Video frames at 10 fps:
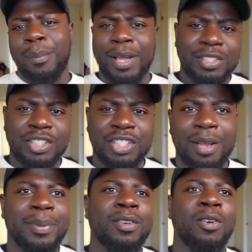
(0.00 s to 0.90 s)
bungee
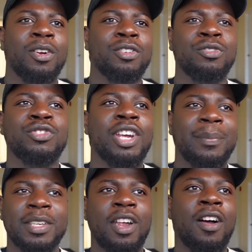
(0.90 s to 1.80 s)
jumping or you
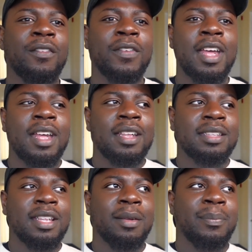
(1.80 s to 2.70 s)
jumping off
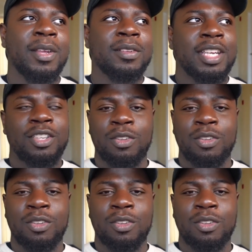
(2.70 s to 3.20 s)
the building,